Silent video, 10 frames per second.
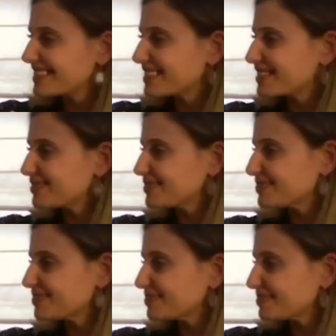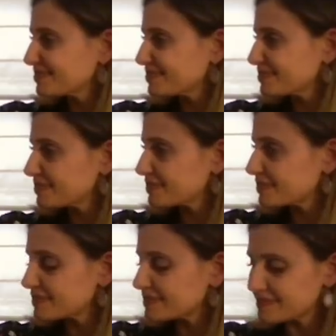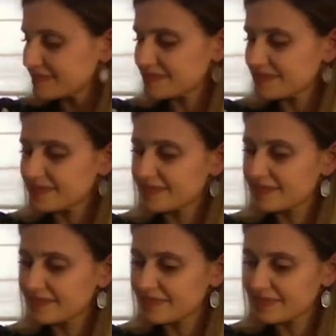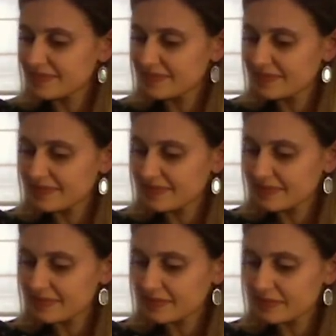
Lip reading: [no speech]